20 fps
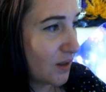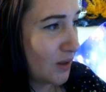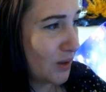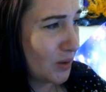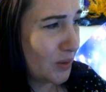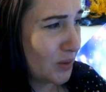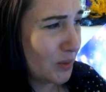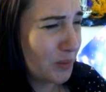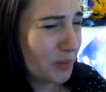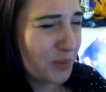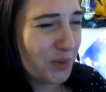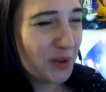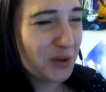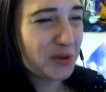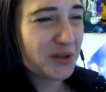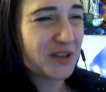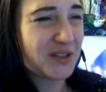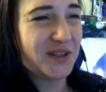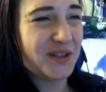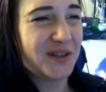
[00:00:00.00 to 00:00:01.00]
Oh,
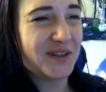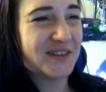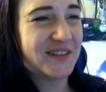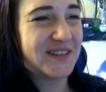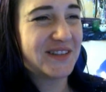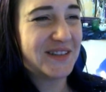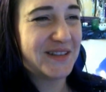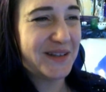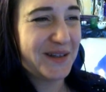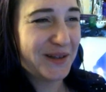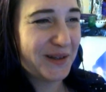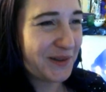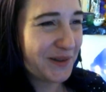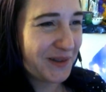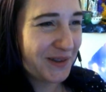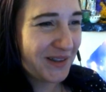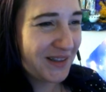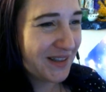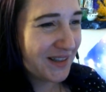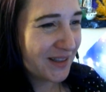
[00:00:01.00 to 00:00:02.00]
polka dots, no.
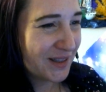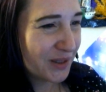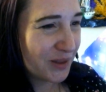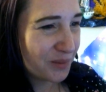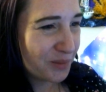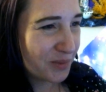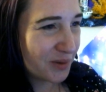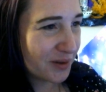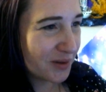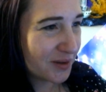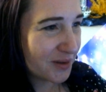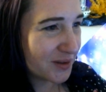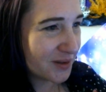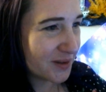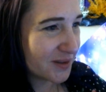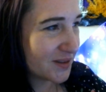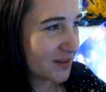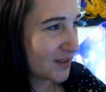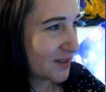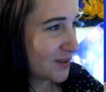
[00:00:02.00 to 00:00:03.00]
Polka
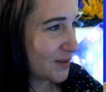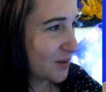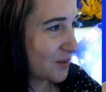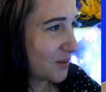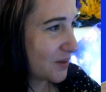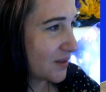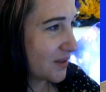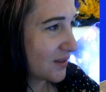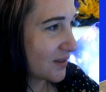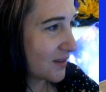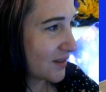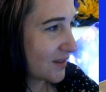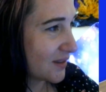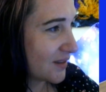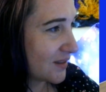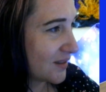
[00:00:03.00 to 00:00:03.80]
dots does not work.